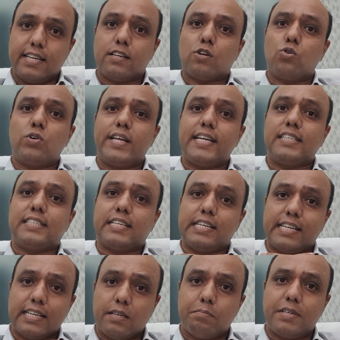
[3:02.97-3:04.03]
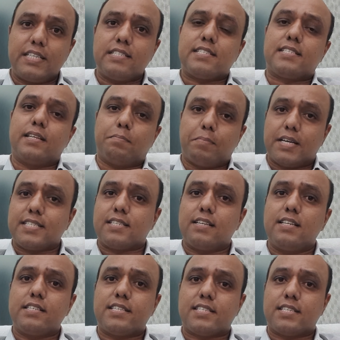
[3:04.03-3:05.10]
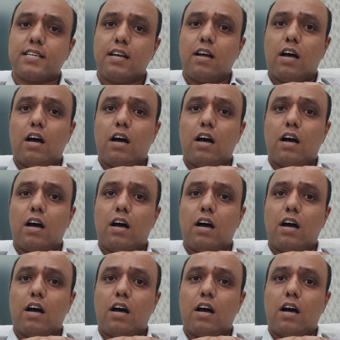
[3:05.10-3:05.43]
including the ligaments, the muscles